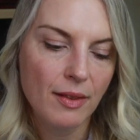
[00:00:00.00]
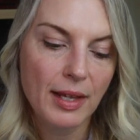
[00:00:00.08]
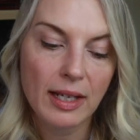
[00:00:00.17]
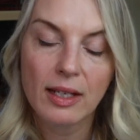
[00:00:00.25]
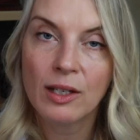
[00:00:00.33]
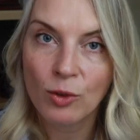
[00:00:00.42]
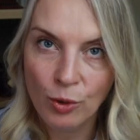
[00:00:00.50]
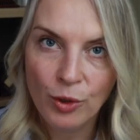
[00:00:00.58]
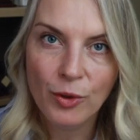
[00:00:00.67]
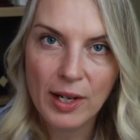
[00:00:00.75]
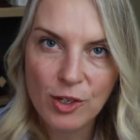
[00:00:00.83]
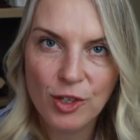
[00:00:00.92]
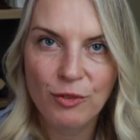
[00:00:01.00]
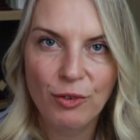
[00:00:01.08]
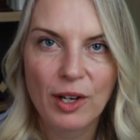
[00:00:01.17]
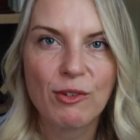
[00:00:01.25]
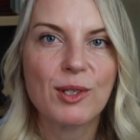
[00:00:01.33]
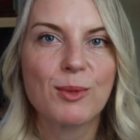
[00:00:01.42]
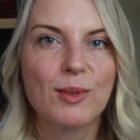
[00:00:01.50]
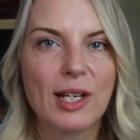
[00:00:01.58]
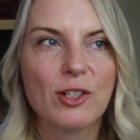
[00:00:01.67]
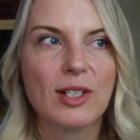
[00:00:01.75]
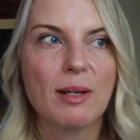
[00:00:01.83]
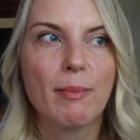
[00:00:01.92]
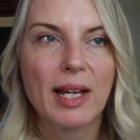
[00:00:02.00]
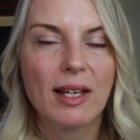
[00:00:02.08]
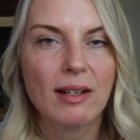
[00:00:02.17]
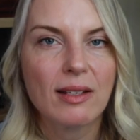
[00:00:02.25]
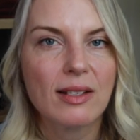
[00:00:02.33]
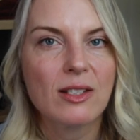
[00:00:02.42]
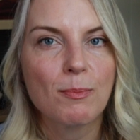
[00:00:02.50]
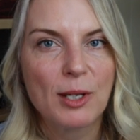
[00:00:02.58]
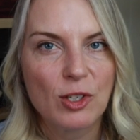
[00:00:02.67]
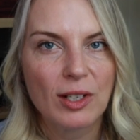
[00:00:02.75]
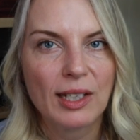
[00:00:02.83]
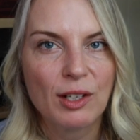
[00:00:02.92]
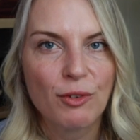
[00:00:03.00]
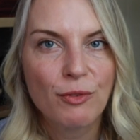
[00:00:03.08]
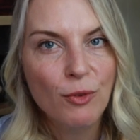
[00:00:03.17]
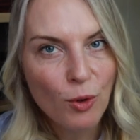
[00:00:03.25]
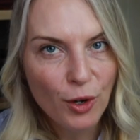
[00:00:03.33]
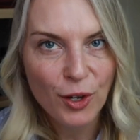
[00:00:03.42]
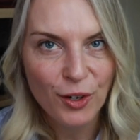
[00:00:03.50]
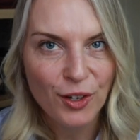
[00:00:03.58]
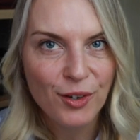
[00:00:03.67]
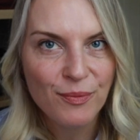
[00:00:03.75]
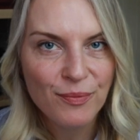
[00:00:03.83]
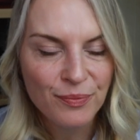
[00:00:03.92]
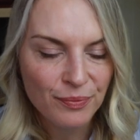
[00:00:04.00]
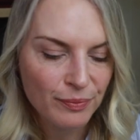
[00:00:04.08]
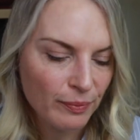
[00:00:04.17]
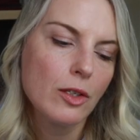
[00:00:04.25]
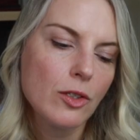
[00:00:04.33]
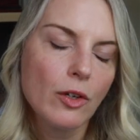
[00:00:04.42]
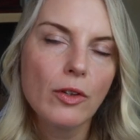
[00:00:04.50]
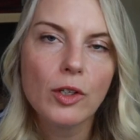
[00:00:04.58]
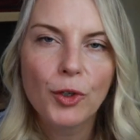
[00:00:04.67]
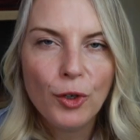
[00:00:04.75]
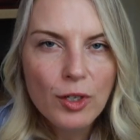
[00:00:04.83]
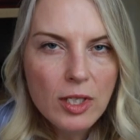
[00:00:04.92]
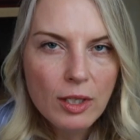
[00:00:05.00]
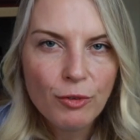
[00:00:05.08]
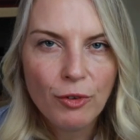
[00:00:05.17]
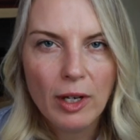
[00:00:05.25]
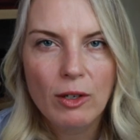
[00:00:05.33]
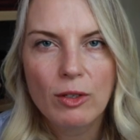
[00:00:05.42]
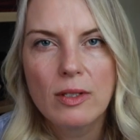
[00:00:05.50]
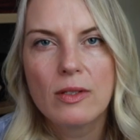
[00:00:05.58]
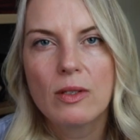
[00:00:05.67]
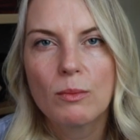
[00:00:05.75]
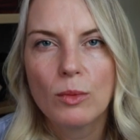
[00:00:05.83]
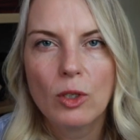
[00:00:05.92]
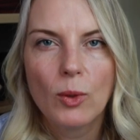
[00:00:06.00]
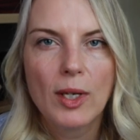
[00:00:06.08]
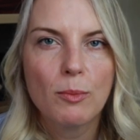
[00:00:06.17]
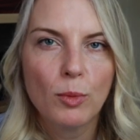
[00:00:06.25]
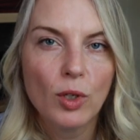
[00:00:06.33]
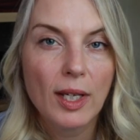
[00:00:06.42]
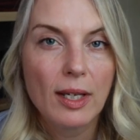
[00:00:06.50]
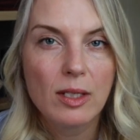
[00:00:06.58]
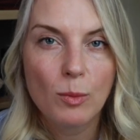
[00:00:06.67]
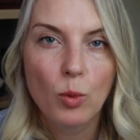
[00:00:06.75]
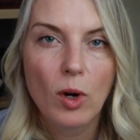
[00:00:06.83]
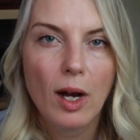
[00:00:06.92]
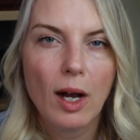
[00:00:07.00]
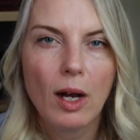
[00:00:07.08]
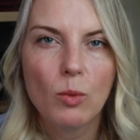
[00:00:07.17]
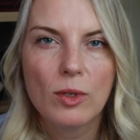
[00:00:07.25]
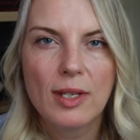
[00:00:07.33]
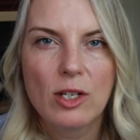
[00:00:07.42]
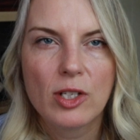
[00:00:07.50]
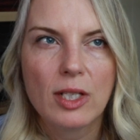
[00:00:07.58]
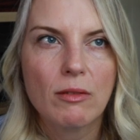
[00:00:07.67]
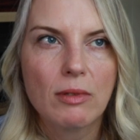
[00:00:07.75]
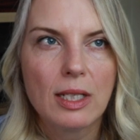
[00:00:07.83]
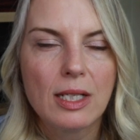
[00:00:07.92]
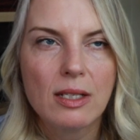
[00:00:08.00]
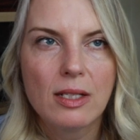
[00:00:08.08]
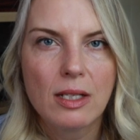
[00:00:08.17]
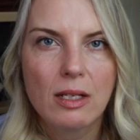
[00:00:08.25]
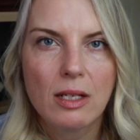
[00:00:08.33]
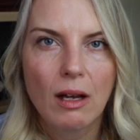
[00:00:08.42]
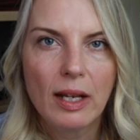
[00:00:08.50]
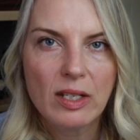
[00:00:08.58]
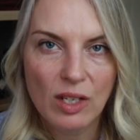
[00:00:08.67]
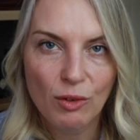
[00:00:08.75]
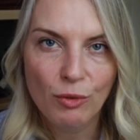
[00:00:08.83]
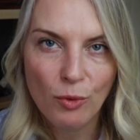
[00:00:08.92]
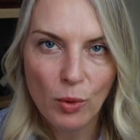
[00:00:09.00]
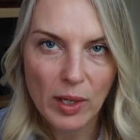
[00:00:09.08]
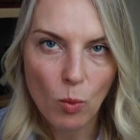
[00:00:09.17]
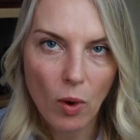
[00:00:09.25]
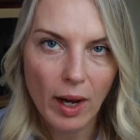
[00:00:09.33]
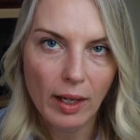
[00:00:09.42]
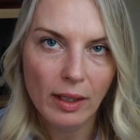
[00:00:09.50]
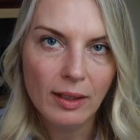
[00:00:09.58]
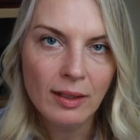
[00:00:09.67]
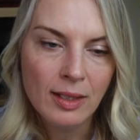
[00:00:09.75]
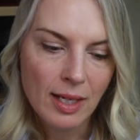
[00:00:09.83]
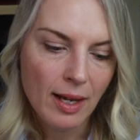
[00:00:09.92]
that inauguration fragrance, was actually made especially for her. So the Coty fragrance, the Muguet de Bois, was actually released in 1941,